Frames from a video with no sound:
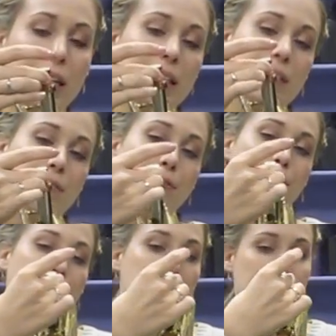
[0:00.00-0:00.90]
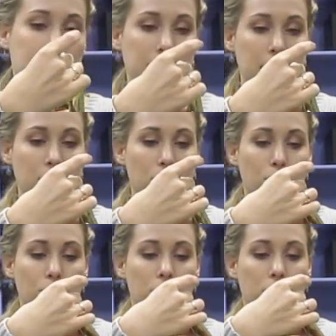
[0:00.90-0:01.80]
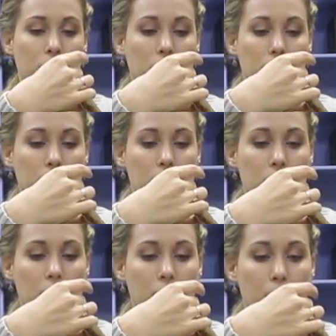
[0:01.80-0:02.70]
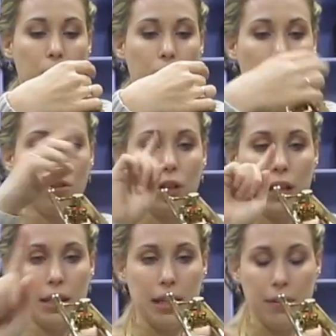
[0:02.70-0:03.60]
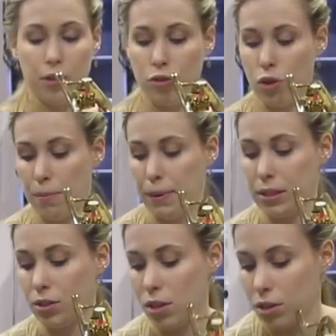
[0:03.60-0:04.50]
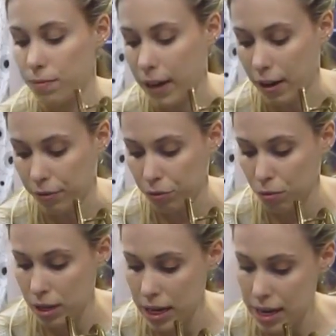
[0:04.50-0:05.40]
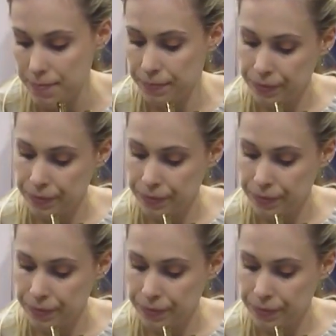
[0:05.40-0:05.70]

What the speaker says: is facing your student when they're looking down their trumpet. So there's valve 3.